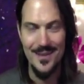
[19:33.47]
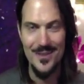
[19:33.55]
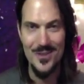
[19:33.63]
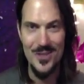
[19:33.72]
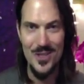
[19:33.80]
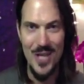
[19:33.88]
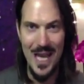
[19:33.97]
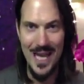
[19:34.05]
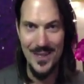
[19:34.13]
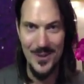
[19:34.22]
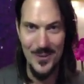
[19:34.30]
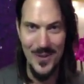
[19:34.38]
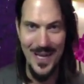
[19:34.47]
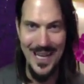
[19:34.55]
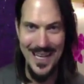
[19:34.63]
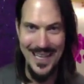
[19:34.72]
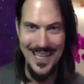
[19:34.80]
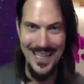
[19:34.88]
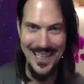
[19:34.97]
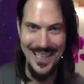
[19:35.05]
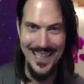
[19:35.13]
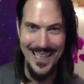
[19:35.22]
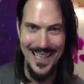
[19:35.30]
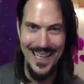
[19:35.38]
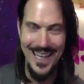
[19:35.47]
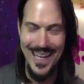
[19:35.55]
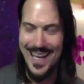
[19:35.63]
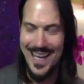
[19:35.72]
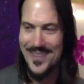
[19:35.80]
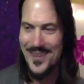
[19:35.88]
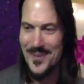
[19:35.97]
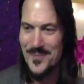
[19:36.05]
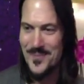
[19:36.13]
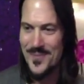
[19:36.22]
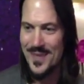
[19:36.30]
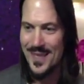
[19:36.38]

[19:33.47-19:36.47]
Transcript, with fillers: chatting away at them.